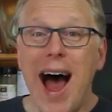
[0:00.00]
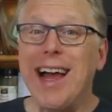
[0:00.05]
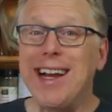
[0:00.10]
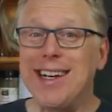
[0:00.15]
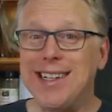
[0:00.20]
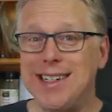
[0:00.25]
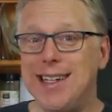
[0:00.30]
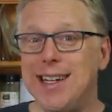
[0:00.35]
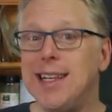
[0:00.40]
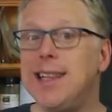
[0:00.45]
I
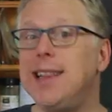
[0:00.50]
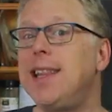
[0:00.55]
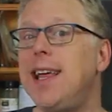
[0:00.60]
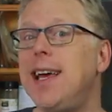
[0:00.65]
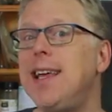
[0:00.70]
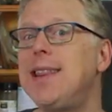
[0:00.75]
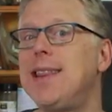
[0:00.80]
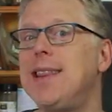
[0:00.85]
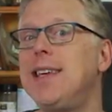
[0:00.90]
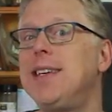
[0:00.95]
did
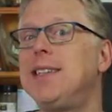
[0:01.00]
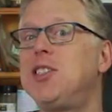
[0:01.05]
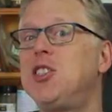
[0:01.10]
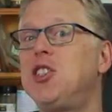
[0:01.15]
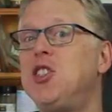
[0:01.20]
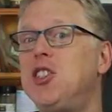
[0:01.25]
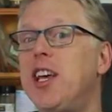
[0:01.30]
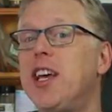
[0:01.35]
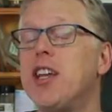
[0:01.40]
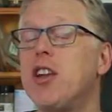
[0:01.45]
let this
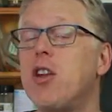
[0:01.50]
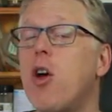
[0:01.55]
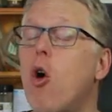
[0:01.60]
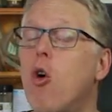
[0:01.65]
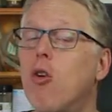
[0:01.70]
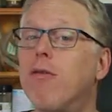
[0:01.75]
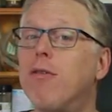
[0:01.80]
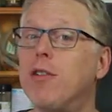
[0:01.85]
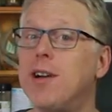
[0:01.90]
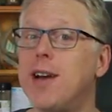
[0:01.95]
sit
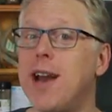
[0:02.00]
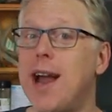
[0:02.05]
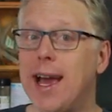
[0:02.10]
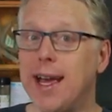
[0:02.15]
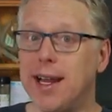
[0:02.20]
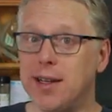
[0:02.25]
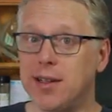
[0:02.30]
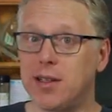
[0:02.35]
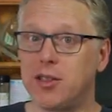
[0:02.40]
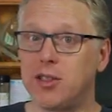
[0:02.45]

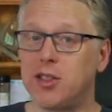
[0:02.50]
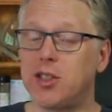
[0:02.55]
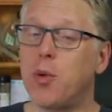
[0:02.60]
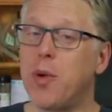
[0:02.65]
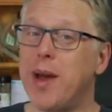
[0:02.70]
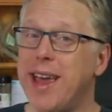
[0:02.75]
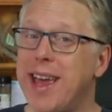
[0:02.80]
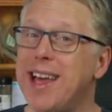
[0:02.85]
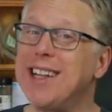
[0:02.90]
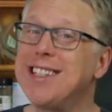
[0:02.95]
overnight,
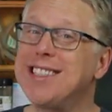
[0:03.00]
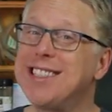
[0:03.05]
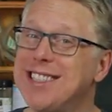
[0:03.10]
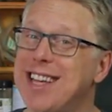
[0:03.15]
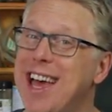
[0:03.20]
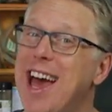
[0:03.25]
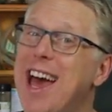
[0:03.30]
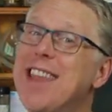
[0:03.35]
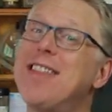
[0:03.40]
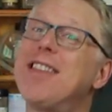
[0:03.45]
so it
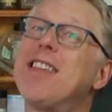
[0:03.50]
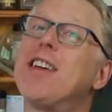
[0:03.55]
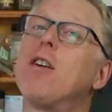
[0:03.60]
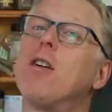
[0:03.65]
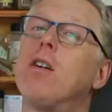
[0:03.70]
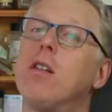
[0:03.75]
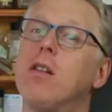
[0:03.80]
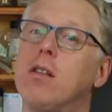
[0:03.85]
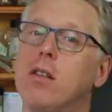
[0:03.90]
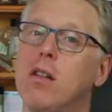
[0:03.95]
sat there
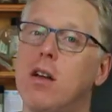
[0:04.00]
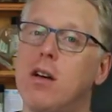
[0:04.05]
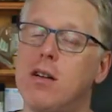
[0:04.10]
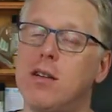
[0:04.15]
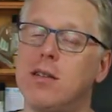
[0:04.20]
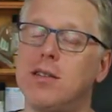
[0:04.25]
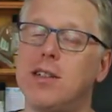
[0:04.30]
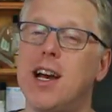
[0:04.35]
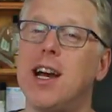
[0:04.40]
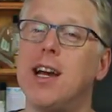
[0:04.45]
a
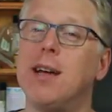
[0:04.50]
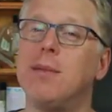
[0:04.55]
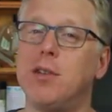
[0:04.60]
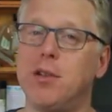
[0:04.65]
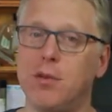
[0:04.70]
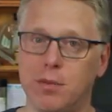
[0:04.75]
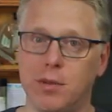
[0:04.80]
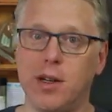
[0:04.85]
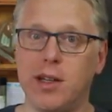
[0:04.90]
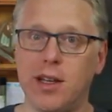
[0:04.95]
long time
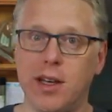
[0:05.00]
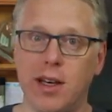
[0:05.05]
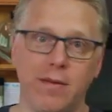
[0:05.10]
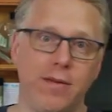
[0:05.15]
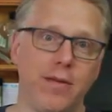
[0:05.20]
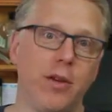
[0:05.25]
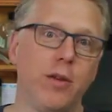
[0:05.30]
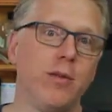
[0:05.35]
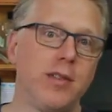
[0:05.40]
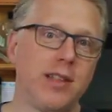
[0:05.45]
to really
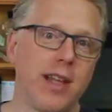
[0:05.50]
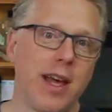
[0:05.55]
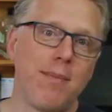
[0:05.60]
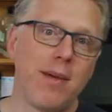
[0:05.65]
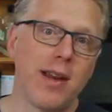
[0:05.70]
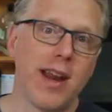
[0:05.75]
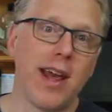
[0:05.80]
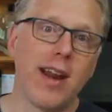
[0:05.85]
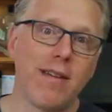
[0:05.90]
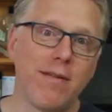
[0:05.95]
infuse that
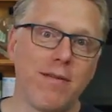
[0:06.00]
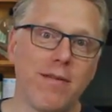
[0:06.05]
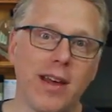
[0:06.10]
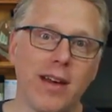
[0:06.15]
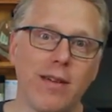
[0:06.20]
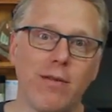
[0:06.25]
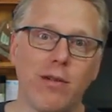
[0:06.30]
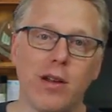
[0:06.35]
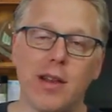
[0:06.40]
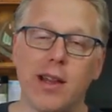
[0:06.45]
banana
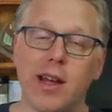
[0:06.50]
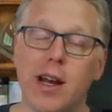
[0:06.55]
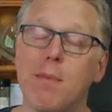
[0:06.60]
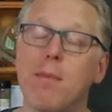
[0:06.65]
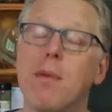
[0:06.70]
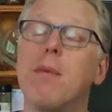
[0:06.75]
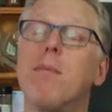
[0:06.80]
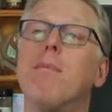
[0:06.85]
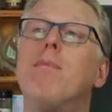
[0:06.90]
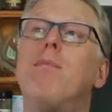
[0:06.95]
flavor in there,
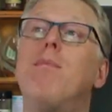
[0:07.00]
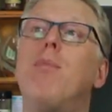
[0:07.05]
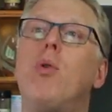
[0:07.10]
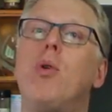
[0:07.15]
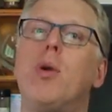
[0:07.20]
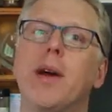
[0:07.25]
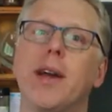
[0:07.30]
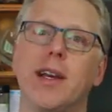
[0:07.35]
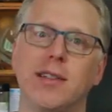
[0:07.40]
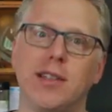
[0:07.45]
but
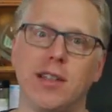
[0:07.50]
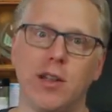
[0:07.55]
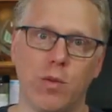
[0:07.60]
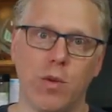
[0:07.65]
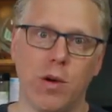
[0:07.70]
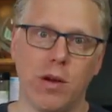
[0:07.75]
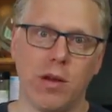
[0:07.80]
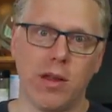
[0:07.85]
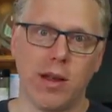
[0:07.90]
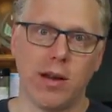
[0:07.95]
boy is it
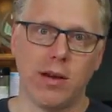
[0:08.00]
worth